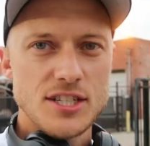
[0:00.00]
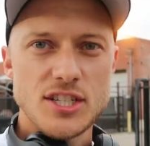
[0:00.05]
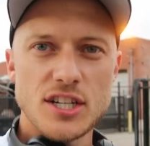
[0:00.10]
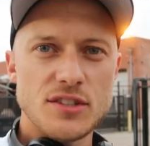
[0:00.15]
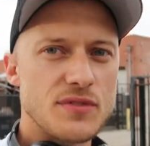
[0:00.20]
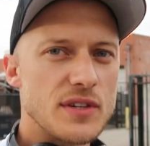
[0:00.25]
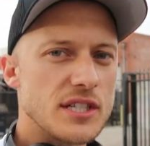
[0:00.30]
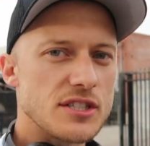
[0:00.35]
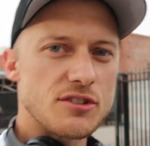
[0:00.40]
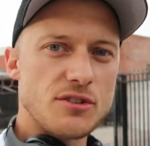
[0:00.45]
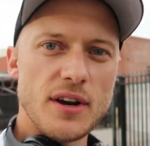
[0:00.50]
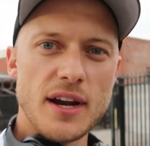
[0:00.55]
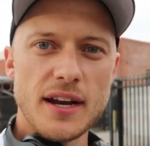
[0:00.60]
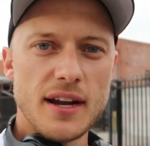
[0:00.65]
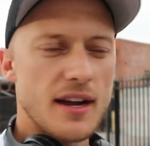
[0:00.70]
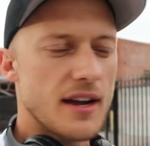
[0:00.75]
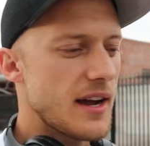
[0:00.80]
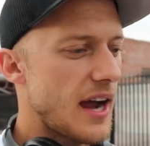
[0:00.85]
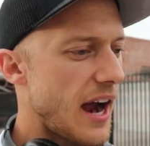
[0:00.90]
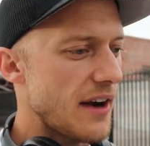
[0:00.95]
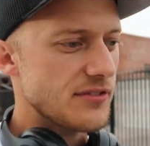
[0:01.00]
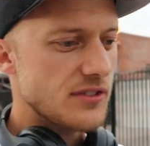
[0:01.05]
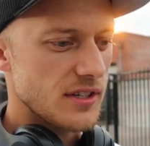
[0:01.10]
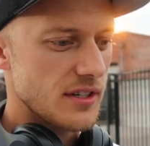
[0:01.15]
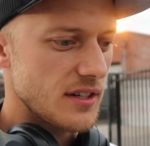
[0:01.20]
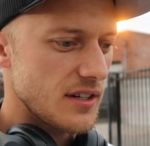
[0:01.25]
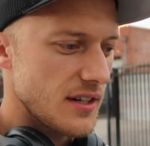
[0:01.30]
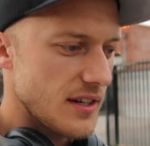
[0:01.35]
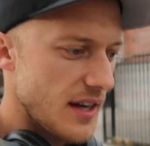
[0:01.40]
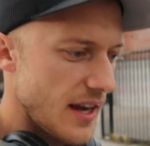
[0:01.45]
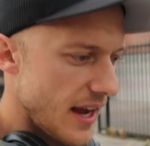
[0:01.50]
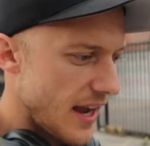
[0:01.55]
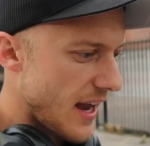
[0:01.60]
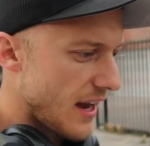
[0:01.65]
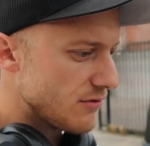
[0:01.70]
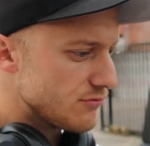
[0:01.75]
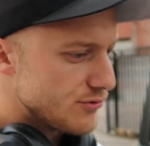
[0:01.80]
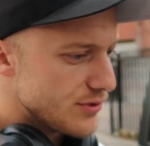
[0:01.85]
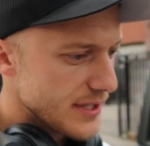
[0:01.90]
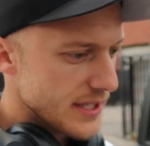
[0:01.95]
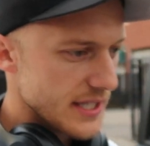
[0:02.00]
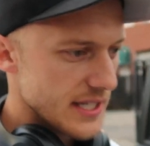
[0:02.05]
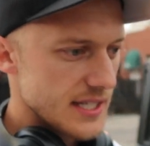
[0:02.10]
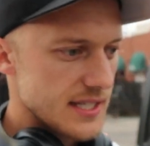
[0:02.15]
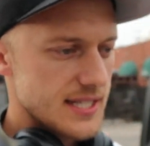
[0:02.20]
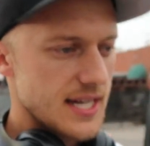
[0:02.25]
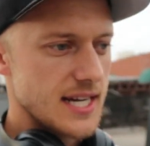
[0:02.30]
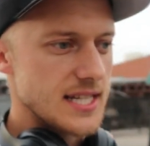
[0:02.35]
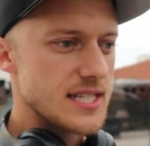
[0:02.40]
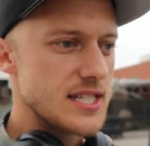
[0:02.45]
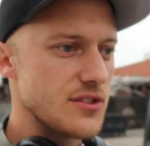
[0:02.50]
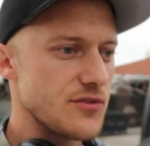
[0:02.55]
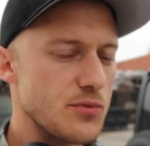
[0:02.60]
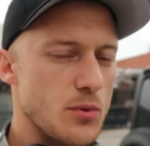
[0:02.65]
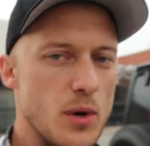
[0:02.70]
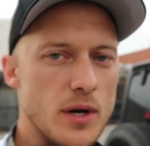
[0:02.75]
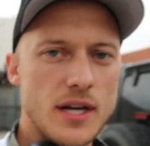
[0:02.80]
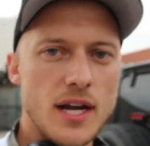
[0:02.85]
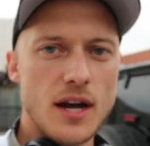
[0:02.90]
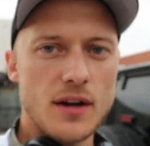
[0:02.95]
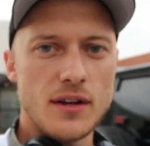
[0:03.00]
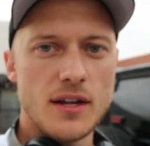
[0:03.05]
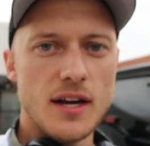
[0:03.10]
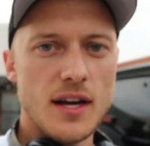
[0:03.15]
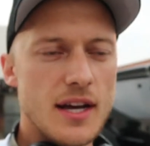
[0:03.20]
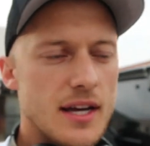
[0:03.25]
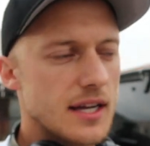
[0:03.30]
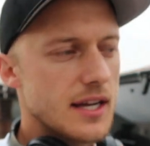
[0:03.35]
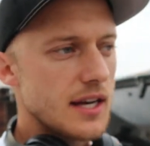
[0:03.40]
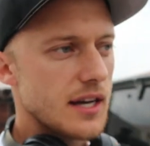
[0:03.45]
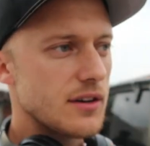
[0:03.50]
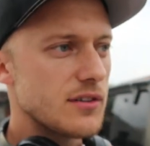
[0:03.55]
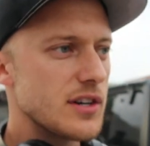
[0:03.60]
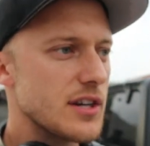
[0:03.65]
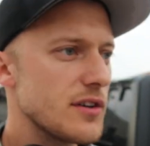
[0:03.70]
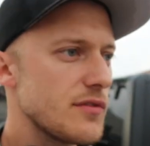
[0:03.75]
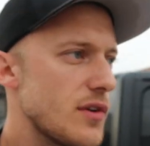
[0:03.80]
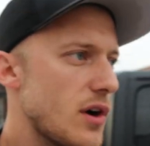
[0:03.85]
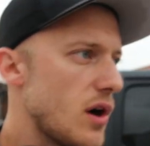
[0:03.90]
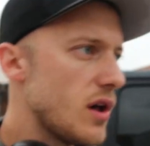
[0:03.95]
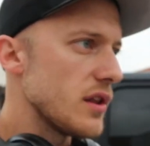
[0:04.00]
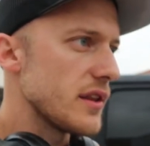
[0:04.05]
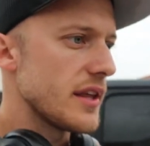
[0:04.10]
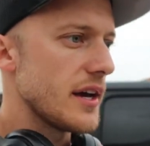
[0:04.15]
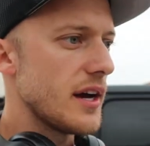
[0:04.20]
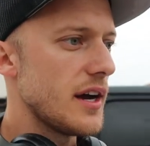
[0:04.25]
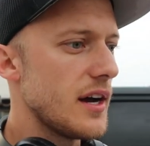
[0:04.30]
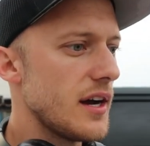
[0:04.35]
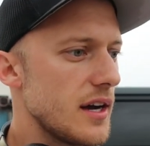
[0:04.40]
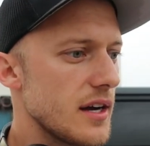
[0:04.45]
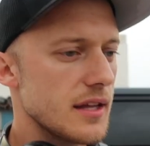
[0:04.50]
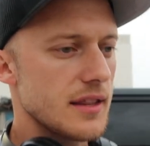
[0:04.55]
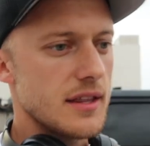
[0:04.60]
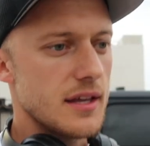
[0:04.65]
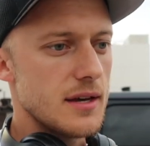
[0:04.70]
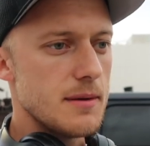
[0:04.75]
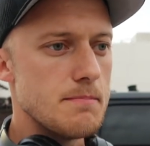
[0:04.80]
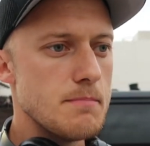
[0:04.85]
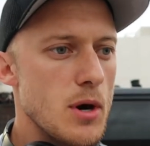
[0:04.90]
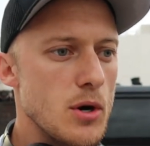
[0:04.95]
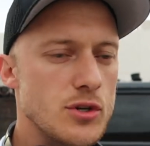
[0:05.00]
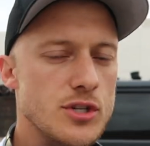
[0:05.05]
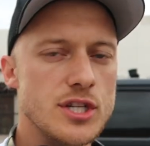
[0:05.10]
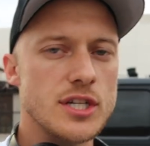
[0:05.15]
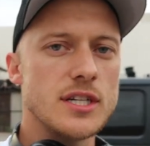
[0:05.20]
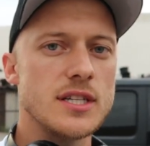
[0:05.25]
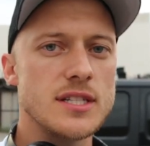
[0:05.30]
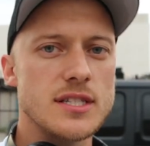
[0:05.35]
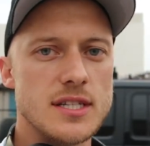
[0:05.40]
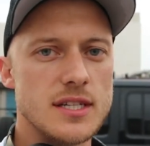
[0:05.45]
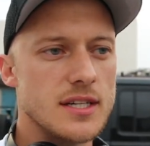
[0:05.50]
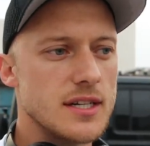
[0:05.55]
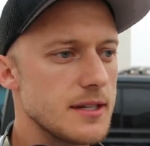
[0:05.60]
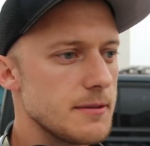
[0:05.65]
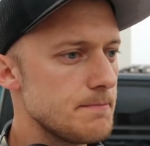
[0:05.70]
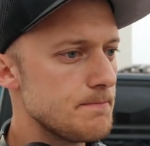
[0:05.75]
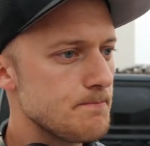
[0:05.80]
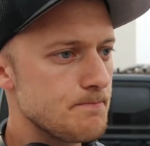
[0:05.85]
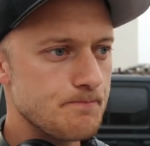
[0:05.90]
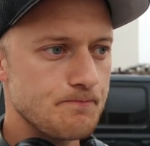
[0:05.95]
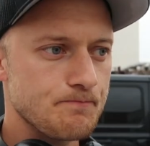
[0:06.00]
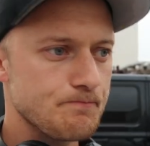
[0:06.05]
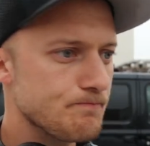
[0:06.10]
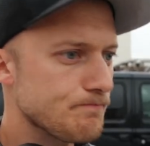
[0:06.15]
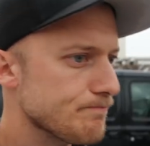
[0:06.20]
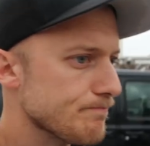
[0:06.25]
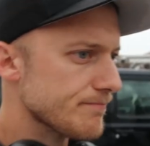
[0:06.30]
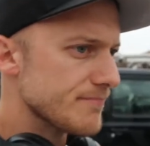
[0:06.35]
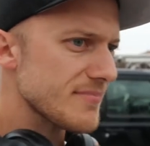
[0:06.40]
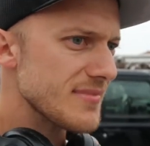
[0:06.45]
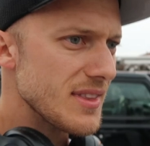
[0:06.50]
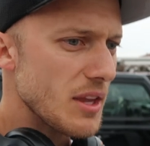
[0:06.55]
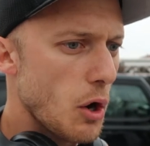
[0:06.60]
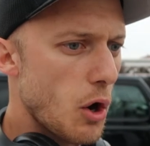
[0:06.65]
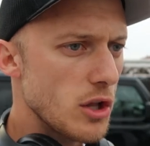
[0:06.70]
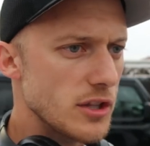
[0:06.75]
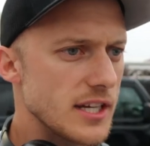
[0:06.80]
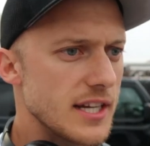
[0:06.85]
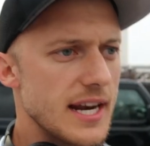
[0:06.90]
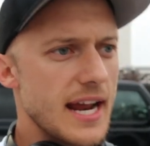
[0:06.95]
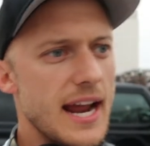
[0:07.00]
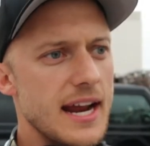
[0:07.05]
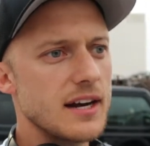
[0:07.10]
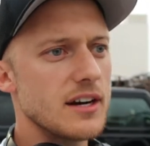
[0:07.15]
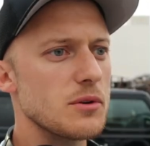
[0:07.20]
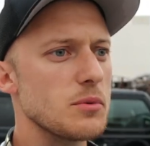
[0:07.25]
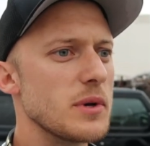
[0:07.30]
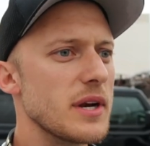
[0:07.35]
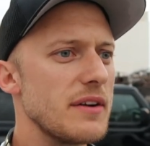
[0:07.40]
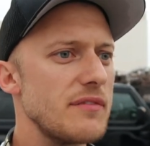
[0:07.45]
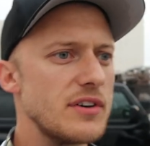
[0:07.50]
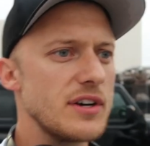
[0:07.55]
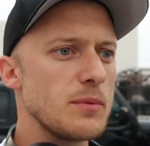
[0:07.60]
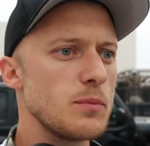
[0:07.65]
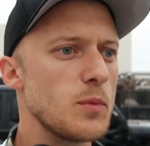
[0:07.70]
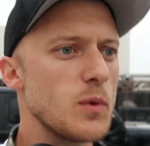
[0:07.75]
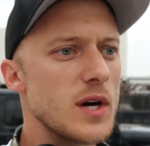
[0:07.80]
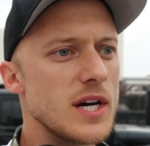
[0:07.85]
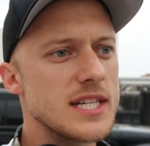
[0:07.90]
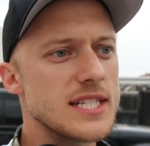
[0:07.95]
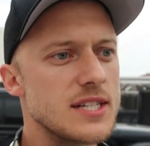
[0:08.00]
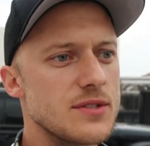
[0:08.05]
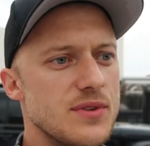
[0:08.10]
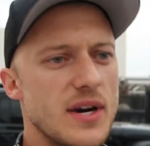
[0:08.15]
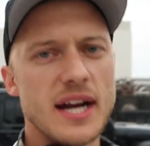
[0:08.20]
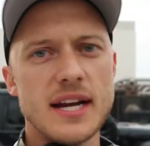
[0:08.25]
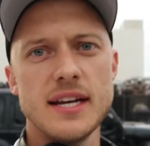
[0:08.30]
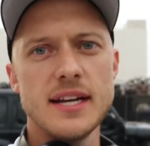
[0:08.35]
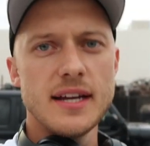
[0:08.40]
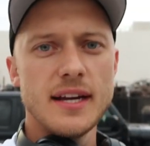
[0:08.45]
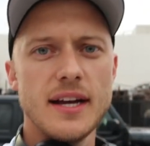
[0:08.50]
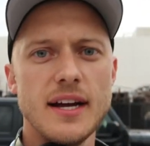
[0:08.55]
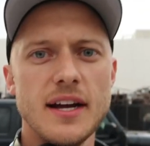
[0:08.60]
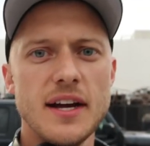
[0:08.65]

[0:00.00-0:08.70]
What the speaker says: It just feels great after a really intensive workout, getting rid of all the emotions, all that anger, whatever it was, right?